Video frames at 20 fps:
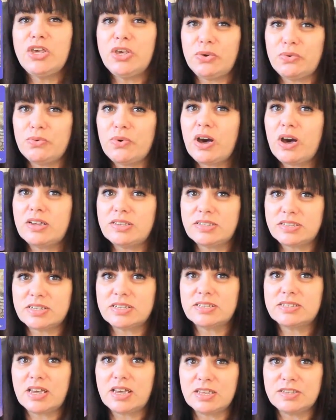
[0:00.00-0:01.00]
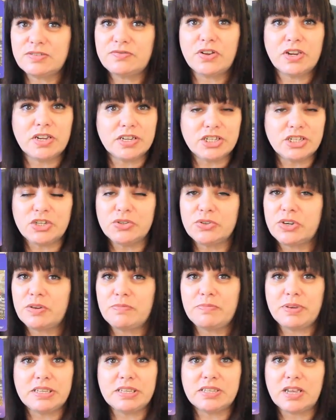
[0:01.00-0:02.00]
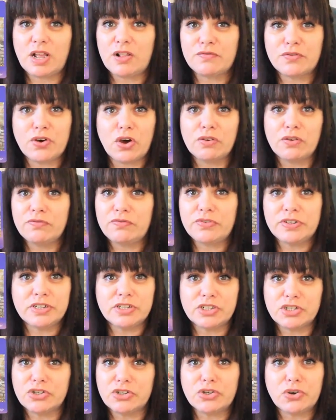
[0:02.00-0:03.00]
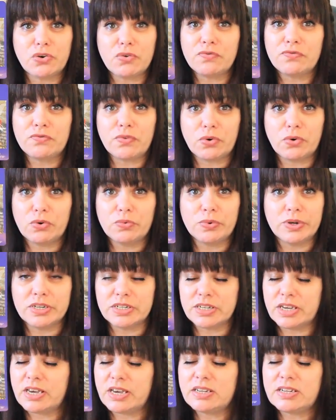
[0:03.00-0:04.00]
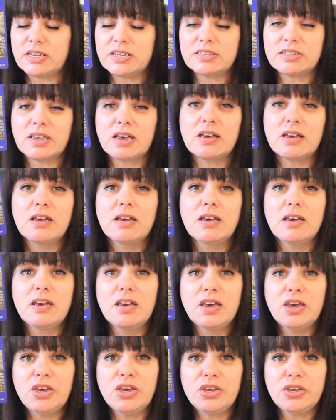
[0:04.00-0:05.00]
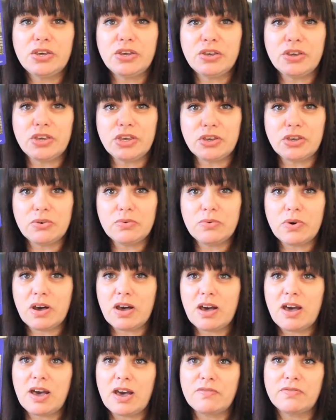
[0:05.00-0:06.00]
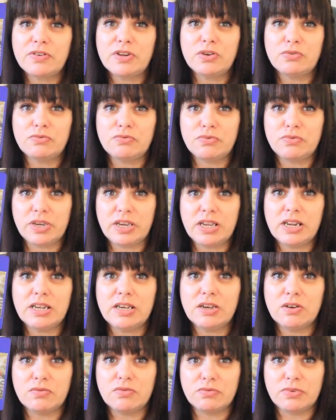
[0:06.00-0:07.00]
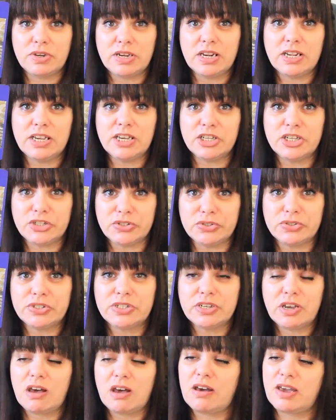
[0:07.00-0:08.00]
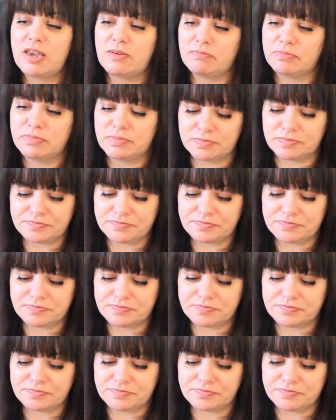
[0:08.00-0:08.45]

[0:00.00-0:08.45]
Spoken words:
You are successful and you can be self-confident and go forward. You are having a really, really good time.